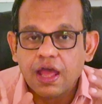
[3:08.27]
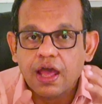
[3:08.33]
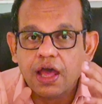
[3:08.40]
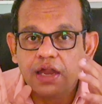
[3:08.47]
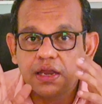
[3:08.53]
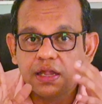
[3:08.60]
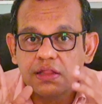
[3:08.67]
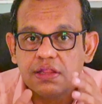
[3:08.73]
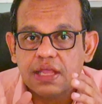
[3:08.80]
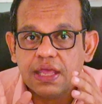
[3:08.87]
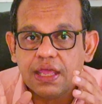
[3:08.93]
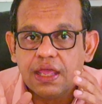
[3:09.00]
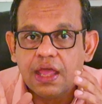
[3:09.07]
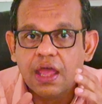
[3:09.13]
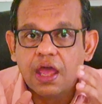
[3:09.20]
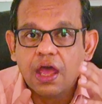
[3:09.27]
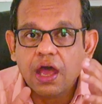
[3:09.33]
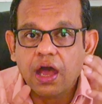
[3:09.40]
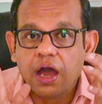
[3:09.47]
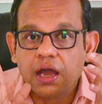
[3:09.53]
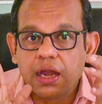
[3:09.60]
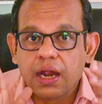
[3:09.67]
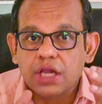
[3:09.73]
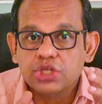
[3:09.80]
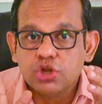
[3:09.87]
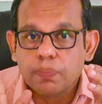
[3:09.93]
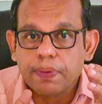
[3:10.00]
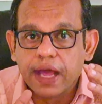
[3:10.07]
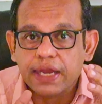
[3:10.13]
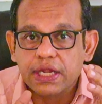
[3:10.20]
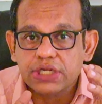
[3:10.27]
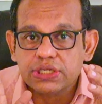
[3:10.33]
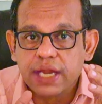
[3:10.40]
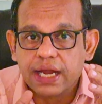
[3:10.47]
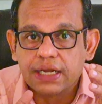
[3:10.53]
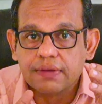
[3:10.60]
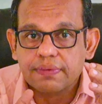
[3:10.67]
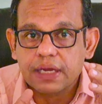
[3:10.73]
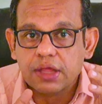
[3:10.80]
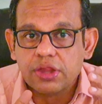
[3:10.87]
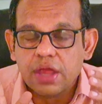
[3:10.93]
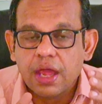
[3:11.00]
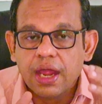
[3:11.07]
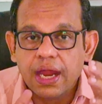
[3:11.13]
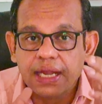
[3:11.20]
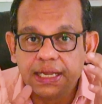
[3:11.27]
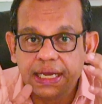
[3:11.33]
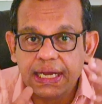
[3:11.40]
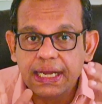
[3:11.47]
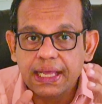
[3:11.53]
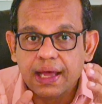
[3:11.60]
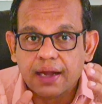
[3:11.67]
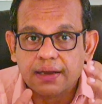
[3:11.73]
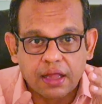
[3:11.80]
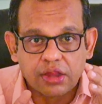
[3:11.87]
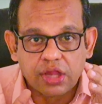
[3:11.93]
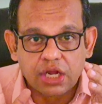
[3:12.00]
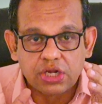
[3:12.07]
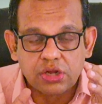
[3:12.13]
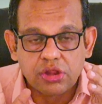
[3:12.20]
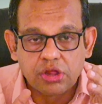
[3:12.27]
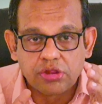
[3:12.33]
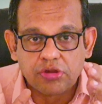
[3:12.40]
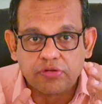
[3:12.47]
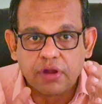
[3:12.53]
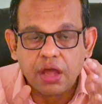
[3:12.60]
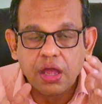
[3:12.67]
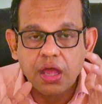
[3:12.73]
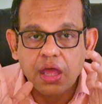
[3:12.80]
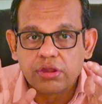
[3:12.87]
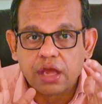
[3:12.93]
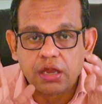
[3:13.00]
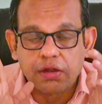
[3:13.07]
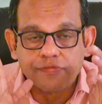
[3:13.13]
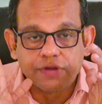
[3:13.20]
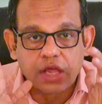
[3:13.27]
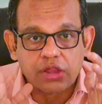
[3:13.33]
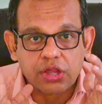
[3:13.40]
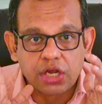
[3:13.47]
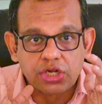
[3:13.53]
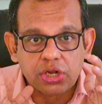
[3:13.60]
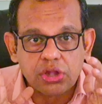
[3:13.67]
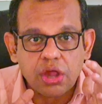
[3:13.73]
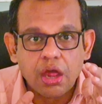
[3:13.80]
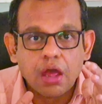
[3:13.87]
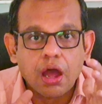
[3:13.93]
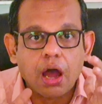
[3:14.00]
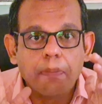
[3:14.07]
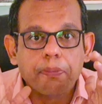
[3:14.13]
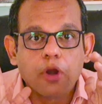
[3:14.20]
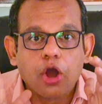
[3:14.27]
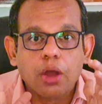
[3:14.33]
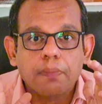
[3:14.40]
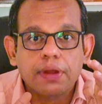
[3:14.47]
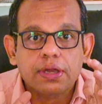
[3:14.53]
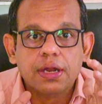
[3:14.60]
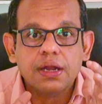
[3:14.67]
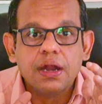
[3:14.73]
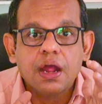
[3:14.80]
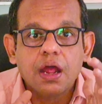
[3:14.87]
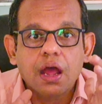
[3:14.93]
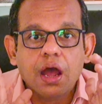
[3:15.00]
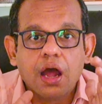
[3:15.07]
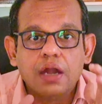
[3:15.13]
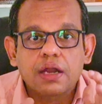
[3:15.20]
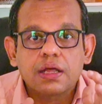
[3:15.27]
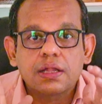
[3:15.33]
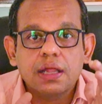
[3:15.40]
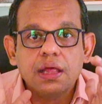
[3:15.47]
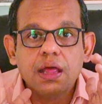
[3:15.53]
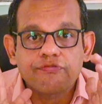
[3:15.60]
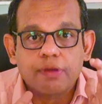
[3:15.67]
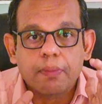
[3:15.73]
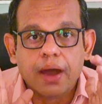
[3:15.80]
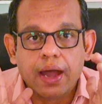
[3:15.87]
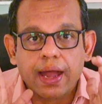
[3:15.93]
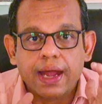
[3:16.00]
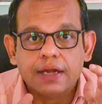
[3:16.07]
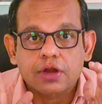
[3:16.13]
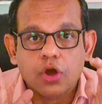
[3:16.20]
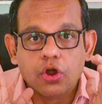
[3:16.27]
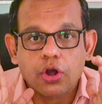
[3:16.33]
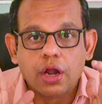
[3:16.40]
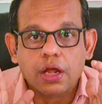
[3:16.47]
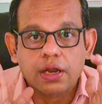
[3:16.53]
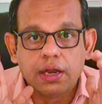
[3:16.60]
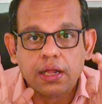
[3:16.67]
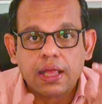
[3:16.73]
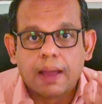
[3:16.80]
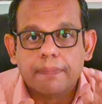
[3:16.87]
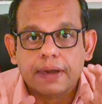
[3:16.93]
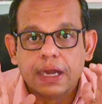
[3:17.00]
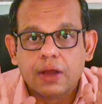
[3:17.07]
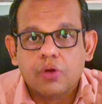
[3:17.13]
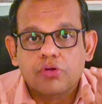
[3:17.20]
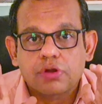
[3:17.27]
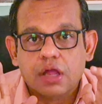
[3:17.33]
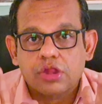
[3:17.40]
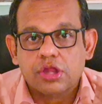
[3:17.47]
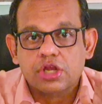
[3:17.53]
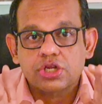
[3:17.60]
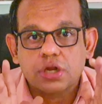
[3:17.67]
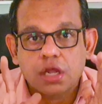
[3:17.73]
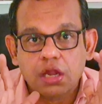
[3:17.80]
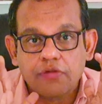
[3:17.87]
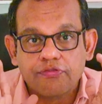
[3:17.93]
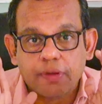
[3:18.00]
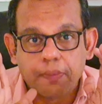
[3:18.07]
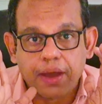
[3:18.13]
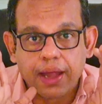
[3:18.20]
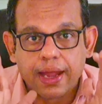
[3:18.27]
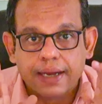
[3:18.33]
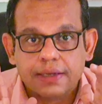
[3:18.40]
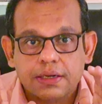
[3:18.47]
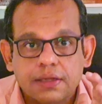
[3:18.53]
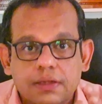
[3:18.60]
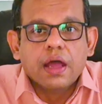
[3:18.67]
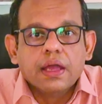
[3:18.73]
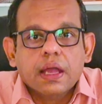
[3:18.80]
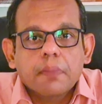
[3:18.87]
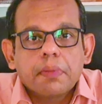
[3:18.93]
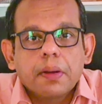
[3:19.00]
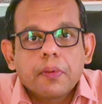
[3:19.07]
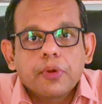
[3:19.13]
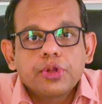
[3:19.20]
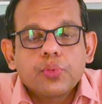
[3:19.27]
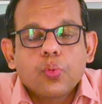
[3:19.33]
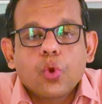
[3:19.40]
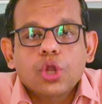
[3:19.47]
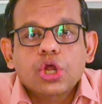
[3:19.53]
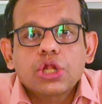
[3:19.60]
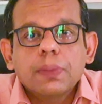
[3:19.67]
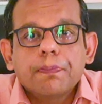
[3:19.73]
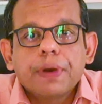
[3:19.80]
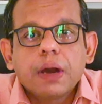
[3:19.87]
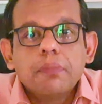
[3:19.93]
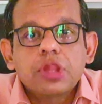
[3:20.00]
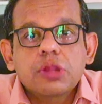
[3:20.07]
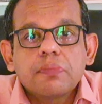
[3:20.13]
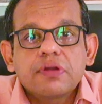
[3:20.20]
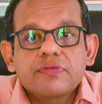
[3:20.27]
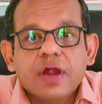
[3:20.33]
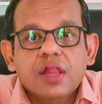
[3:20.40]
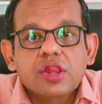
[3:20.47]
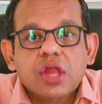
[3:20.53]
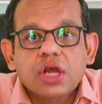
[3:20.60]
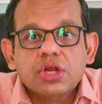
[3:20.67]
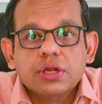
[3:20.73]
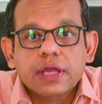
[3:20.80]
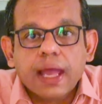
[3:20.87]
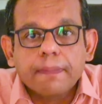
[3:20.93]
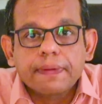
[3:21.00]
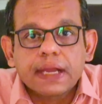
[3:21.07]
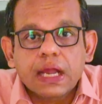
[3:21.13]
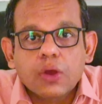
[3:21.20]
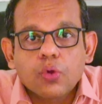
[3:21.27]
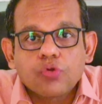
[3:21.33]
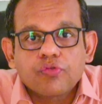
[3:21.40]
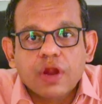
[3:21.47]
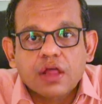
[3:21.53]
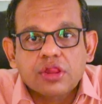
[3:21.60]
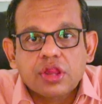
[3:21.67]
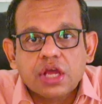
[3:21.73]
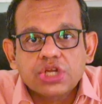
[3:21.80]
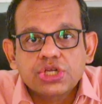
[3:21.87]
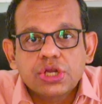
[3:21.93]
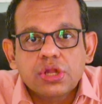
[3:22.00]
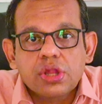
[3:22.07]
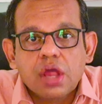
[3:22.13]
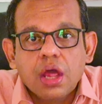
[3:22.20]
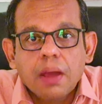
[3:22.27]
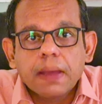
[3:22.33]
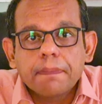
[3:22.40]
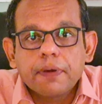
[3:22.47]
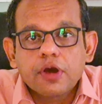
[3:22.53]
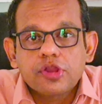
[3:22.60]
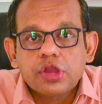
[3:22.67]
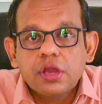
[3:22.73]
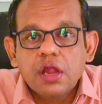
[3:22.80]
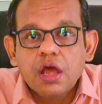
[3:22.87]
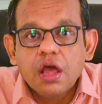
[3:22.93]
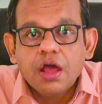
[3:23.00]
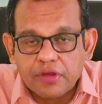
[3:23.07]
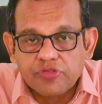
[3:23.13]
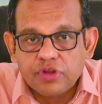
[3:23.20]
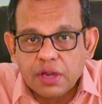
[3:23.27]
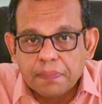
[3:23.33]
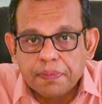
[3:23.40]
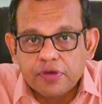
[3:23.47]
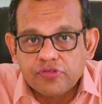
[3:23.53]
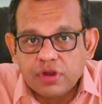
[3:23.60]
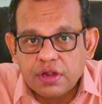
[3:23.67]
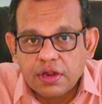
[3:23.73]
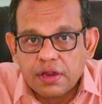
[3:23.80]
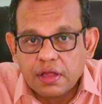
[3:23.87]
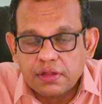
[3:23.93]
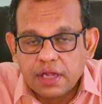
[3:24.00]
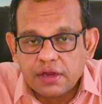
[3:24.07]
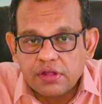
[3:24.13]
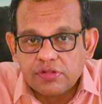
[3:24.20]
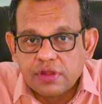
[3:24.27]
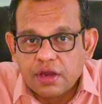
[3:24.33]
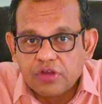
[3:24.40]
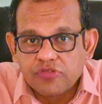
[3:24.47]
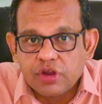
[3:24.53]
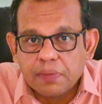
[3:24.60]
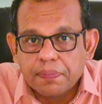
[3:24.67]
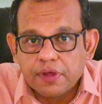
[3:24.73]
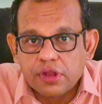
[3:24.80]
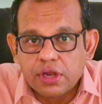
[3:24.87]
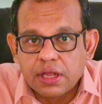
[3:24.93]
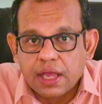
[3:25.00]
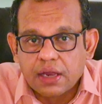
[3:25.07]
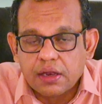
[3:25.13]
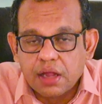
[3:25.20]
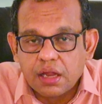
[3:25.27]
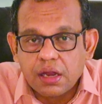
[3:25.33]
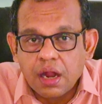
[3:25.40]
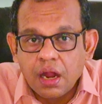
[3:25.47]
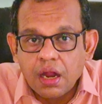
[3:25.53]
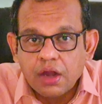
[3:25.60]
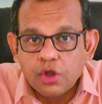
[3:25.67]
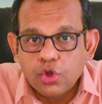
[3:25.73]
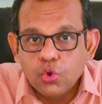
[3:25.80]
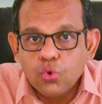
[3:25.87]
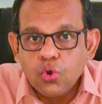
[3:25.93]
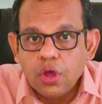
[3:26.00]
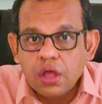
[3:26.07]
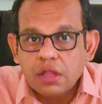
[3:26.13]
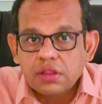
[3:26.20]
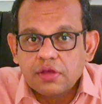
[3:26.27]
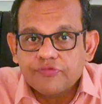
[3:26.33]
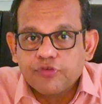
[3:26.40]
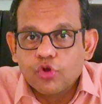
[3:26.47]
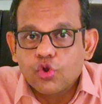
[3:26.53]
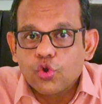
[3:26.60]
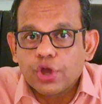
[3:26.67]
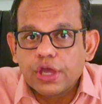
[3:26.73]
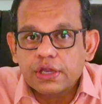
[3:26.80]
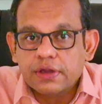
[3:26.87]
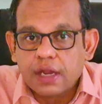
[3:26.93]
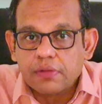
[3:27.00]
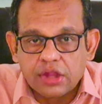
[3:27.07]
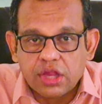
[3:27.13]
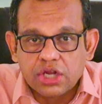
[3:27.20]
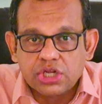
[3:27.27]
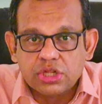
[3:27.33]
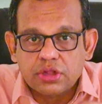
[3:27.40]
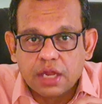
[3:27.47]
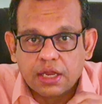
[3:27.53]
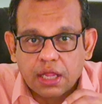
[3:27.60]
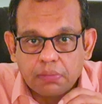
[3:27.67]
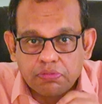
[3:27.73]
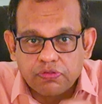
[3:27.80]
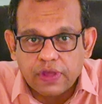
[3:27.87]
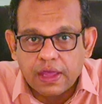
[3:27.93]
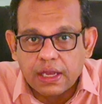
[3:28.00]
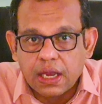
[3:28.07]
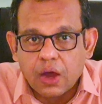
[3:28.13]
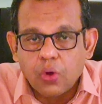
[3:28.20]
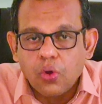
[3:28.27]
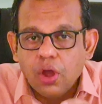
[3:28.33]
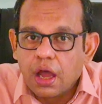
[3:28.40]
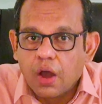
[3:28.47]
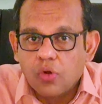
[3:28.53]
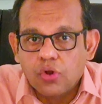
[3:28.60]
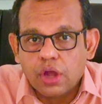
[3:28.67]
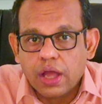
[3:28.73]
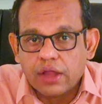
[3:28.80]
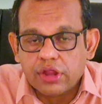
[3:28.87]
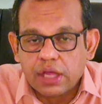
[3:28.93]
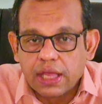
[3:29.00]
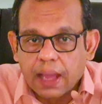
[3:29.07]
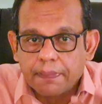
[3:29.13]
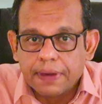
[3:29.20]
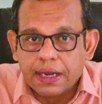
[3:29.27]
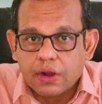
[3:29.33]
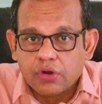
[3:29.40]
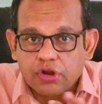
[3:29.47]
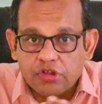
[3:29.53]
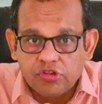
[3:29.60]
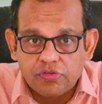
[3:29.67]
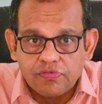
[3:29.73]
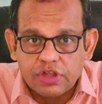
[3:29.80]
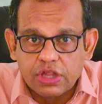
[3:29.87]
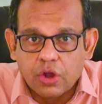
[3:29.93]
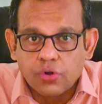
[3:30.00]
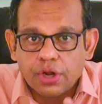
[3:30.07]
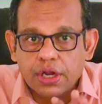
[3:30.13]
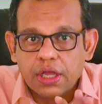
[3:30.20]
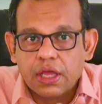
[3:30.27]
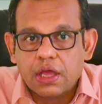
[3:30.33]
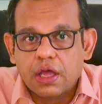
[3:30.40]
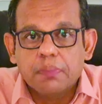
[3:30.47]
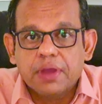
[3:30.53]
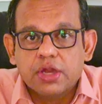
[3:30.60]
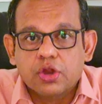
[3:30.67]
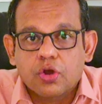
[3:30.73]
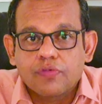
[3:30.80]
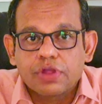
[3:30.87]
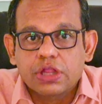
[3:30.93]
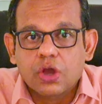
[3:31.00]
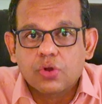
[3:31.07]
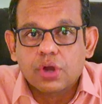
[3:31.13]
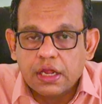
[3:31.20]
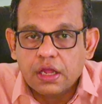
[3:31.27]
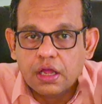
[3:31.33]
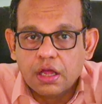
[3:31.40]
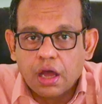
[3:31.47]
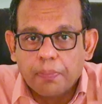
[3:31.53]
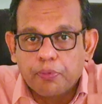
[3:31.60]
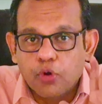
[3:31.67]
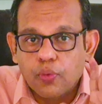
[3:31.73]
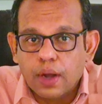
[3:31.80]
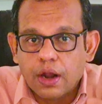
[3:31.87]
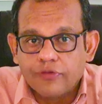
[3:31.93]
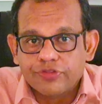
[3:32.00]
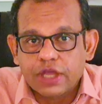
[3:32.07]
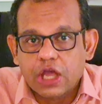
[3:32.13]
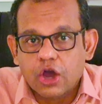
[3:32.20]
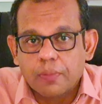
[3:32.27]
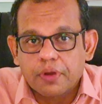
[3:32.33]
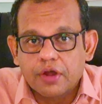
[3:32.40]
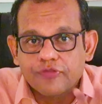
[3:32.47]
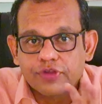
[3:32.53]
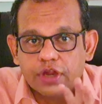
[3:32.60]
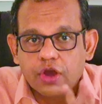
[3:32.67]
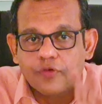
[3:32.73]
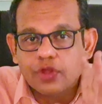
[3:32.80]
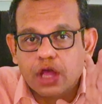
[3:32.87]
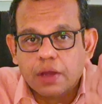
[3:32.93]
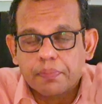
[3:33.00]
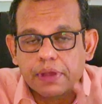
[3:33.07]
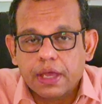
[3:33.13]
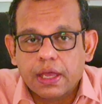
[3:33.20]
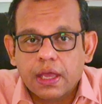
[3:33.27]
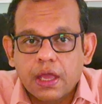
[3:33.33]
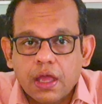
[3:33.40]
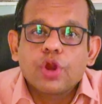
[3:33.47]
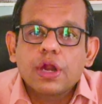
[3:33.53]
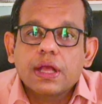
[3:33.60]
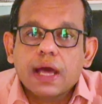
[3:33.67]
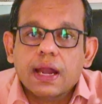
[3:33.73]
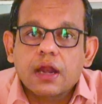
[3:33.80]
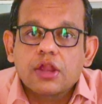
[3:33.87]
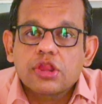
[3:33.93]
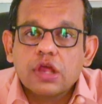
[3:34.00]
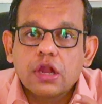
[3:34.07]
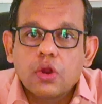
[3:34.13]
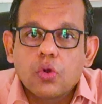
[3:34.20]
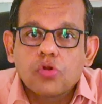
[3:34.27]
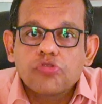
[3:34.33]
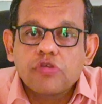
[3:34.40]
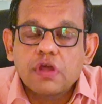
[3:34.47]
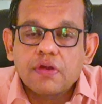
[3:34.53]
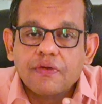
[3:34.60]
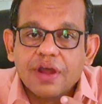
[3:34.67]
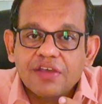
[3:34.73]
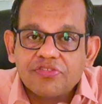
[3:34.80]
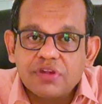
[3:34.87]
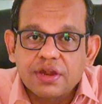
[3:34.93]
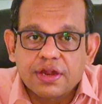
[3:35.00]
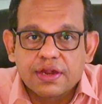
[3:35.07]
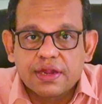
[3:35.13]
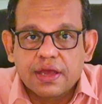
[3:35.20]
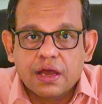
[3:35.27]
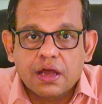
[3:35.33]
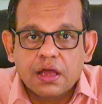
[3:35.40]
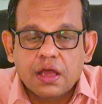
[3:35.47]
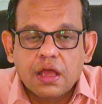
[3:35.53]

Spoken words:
a nidhi, agricultural plantation activities, a TDR transactions, etc. Such kind of transactions are prohibited under the FEMA Act or under a capital account transaction in FEMA Act. I come over to what are the permissible capital account transactions by a person, resident person in India. That is, the resident person can then do the following transactions that I am saying now out as a capital account transaction without any limit or without any approval of the Government of India or the RBI. Foreign currency loans raised in India.